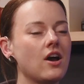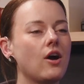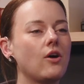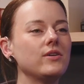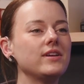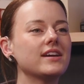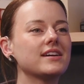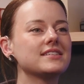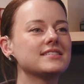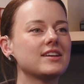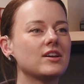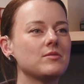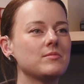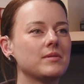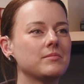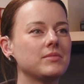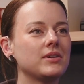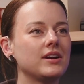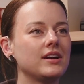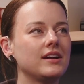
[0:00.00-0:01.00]
Oh yeah, because I
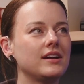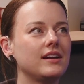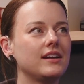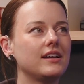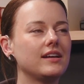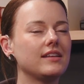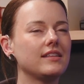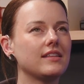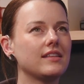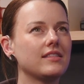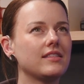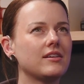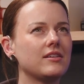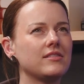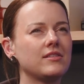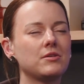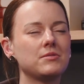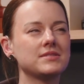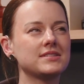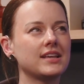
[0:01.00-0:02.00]
remember
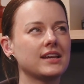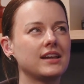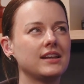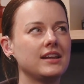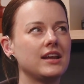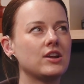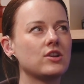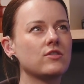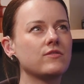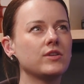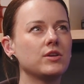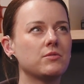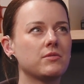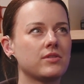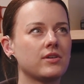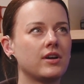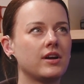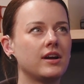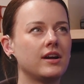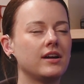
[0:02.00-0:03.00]
there was like an interview
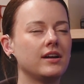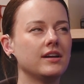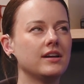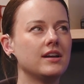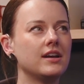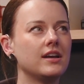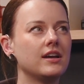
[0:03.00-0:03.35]
with her